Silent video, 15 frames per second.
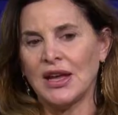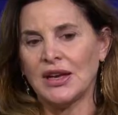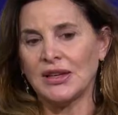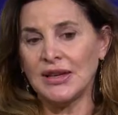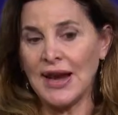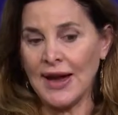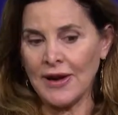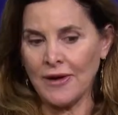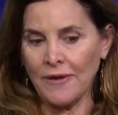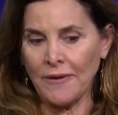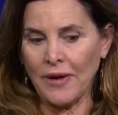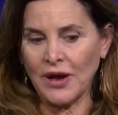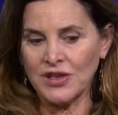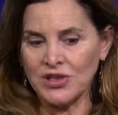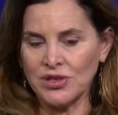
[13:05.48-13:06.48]
Now,
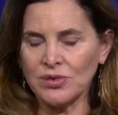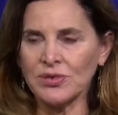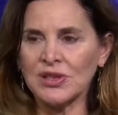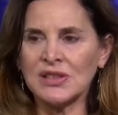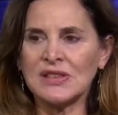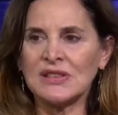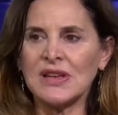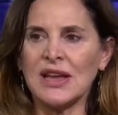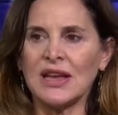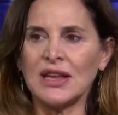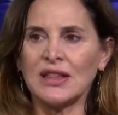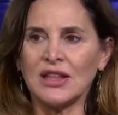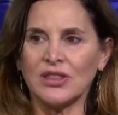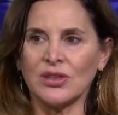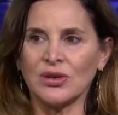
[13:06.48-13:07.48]
I do want to say
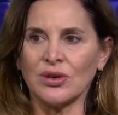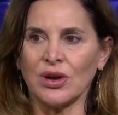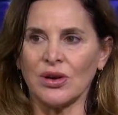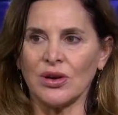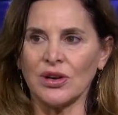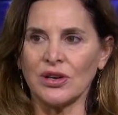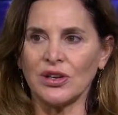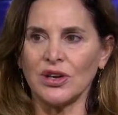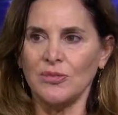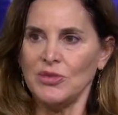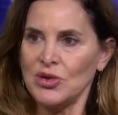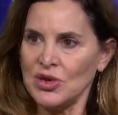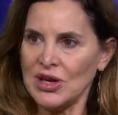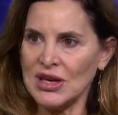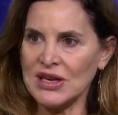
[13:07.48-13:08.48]
that there are
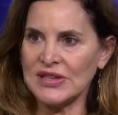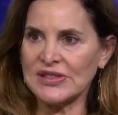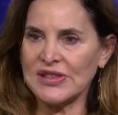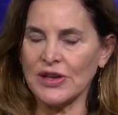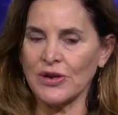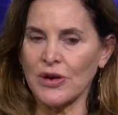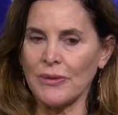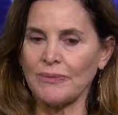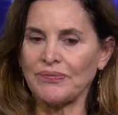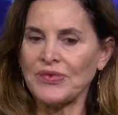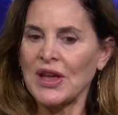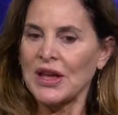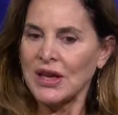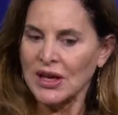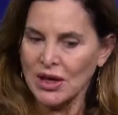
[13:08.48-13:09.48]
communities that are
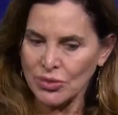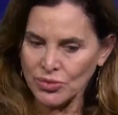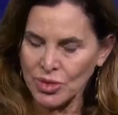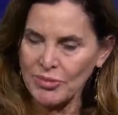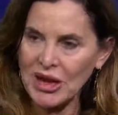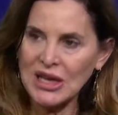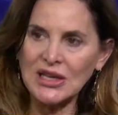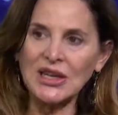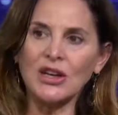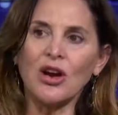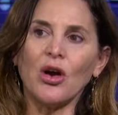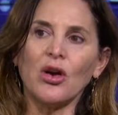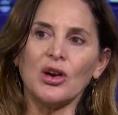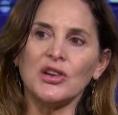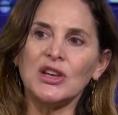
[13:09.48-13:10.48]
remaining
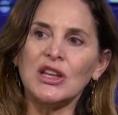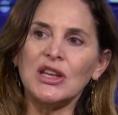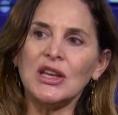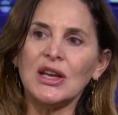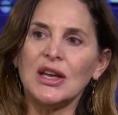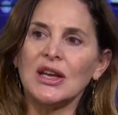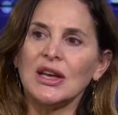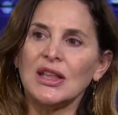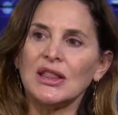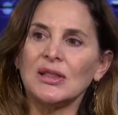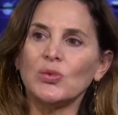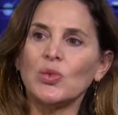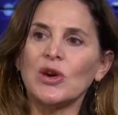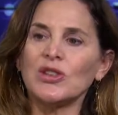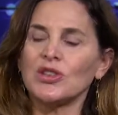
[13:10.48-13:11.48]
hardy,
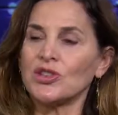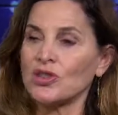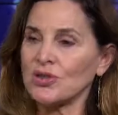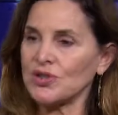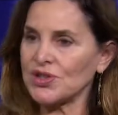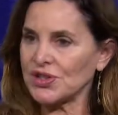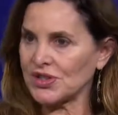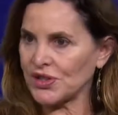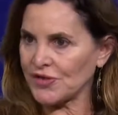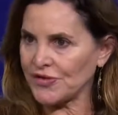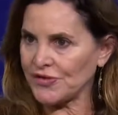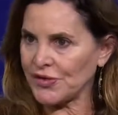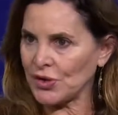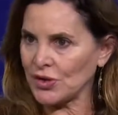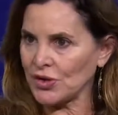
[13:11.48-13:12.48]
where the churches are
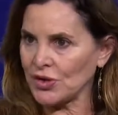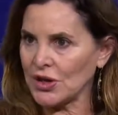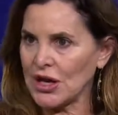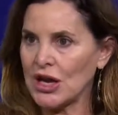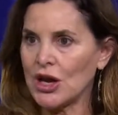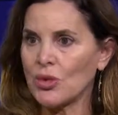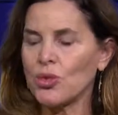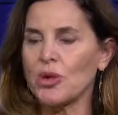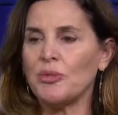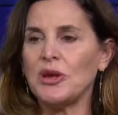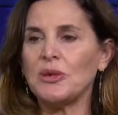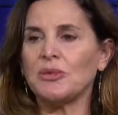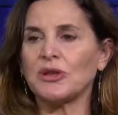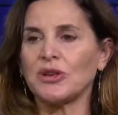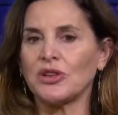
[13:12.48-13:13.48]
full, where
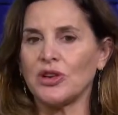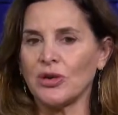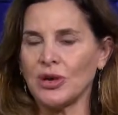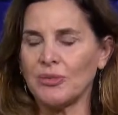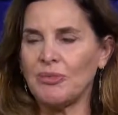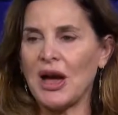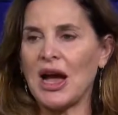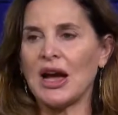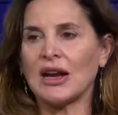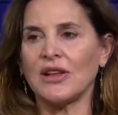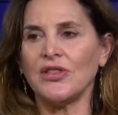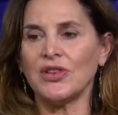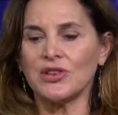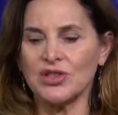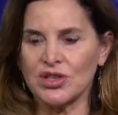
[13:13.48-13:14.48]
people are going back
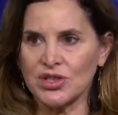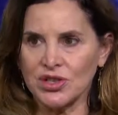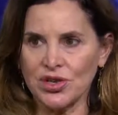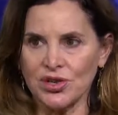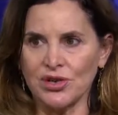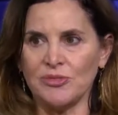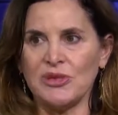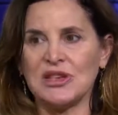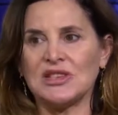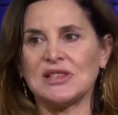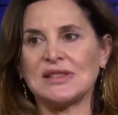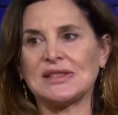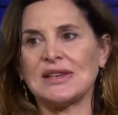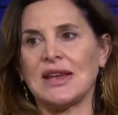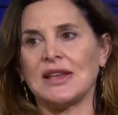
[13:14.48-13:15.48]
and they're determined to
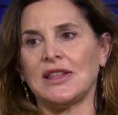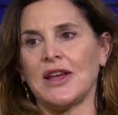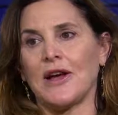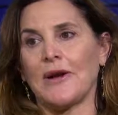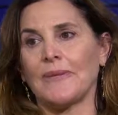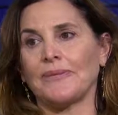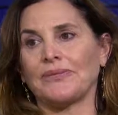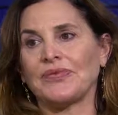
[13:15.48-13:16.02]
stay there.